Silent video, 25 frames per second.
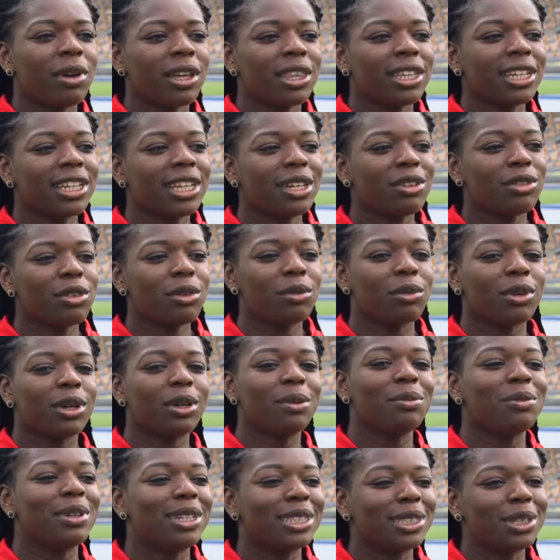I think it,
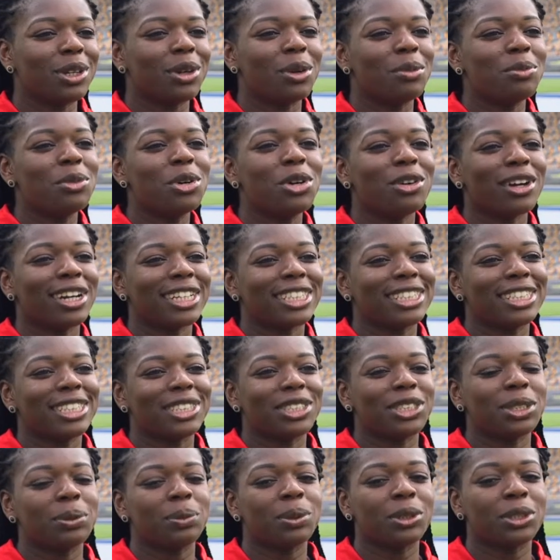it, means a lot more
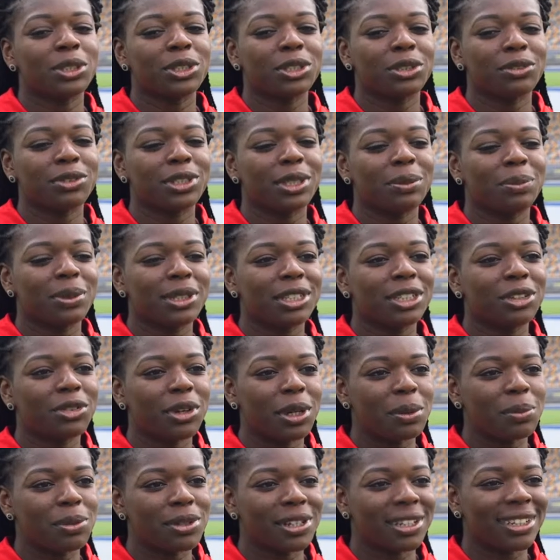actually, just because obviously being
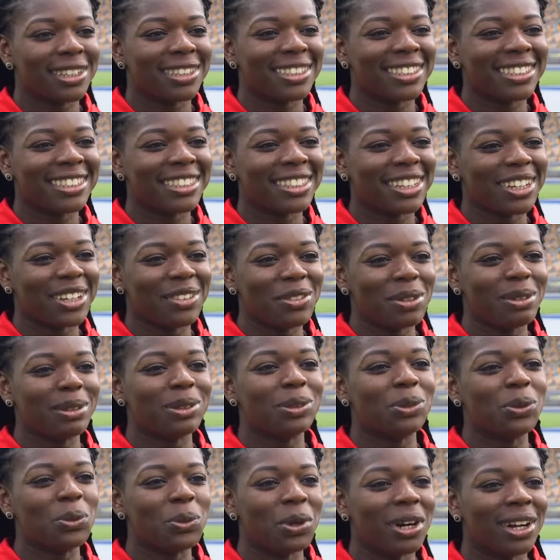Great Britain, we
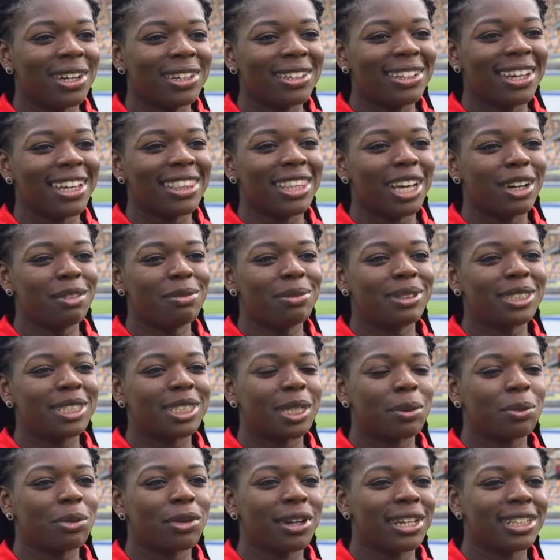was all one, and now we've been
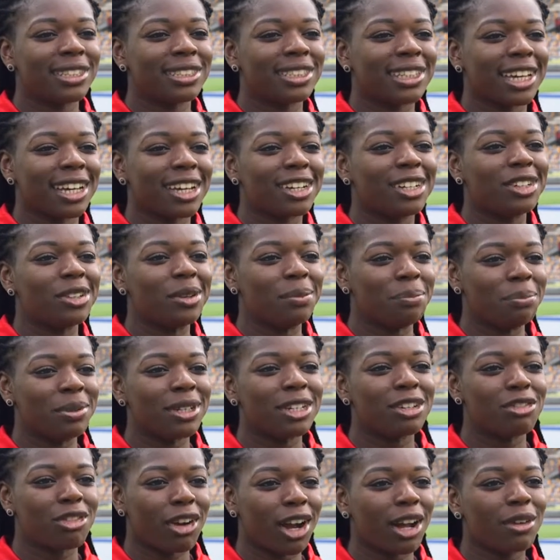separated. There's like a
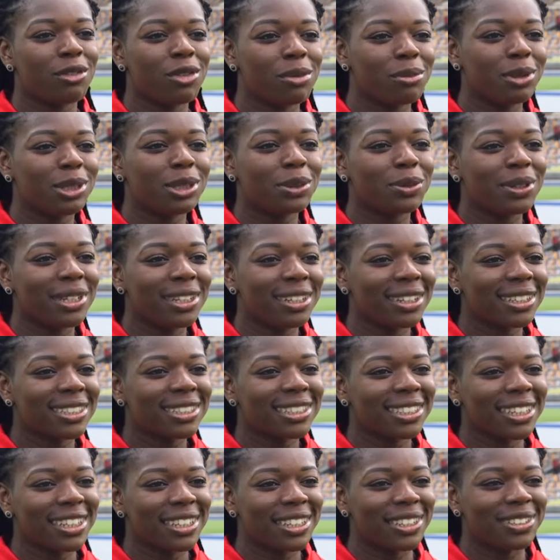big rival between
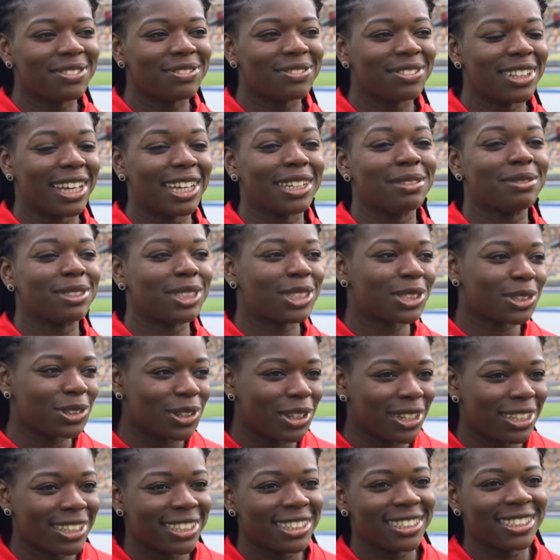us, um, like
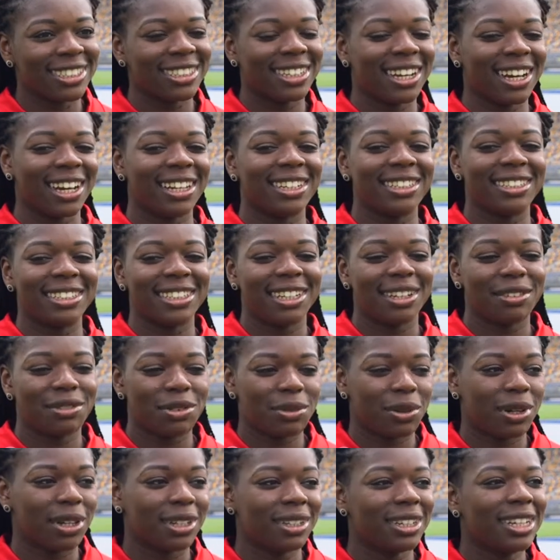Scotland and Ireland and
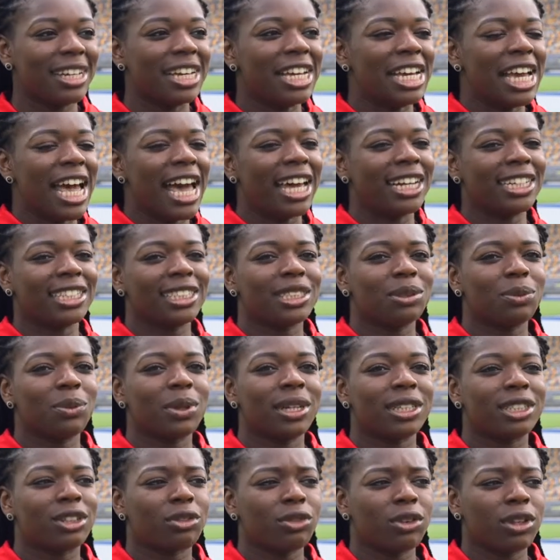everyone, and it's
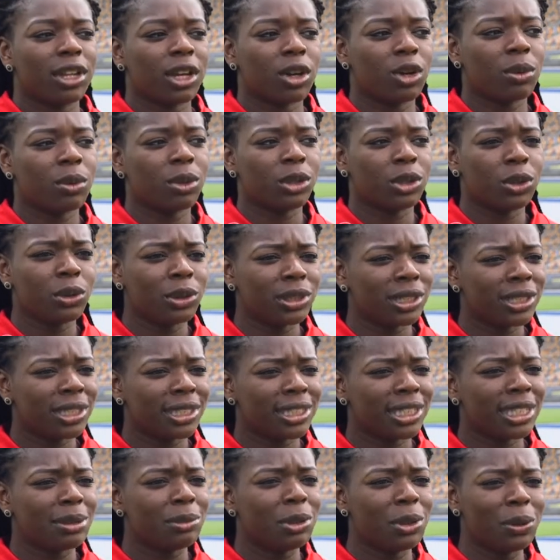weird to feel like, oh god, who's in
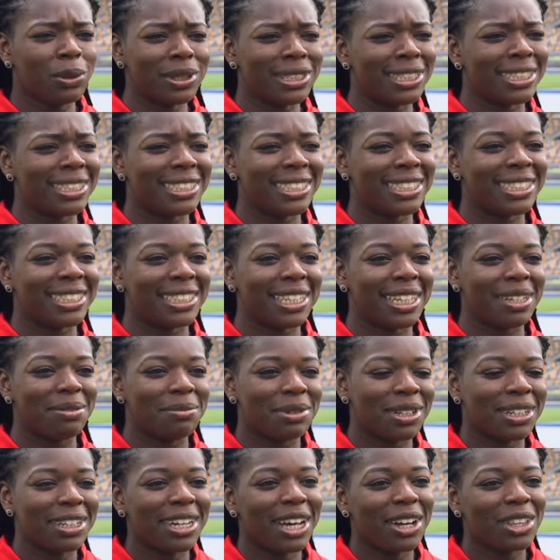this team, who isn't in this team?
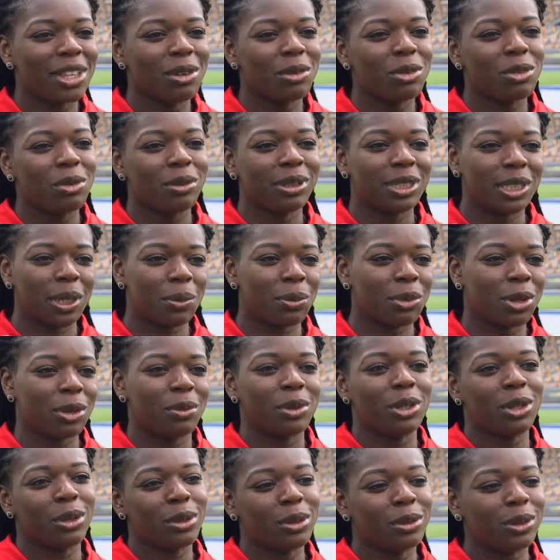But now that we've been
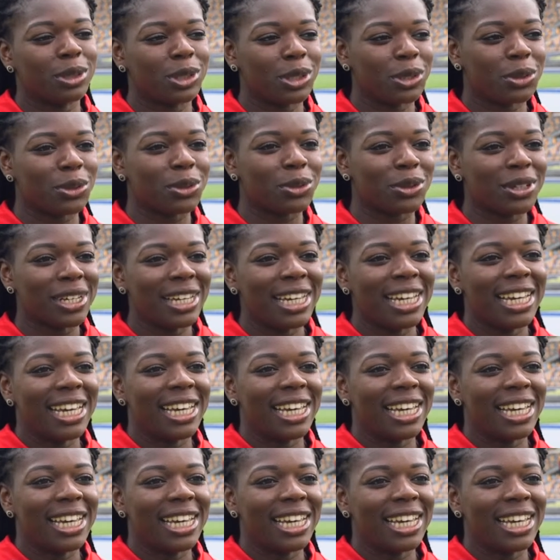separated, we know who's who.